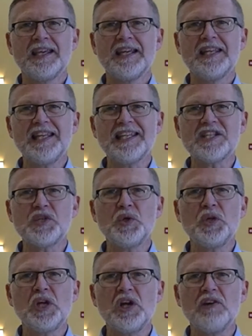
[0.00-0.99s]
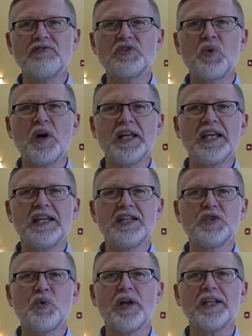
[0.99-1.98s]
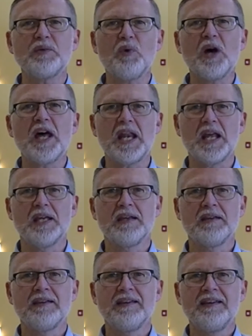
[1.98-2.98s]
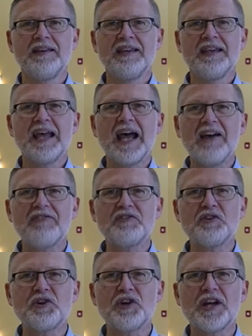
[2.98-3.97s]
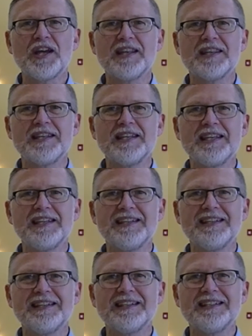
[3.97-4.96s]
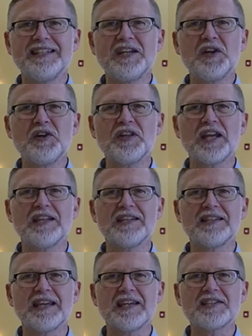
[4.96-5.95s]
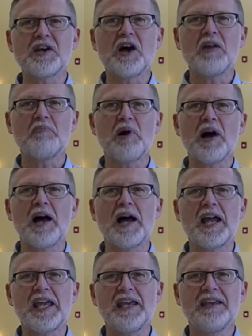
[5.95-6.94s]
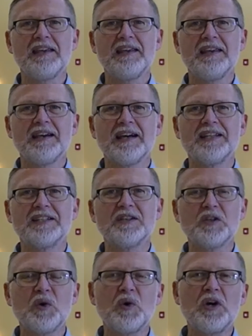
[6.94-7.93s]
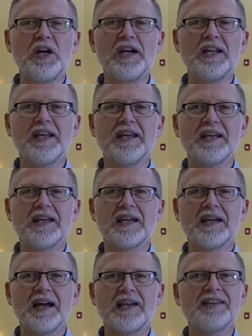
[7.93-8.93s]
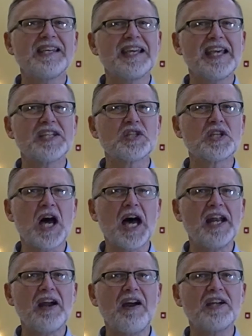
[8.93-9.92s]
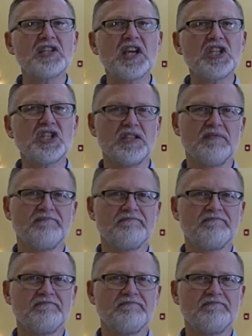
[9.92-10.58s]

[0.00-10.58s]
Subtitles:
In this new year of 2021, after the year that has gone by, the Lord, I think, has gotten our attention.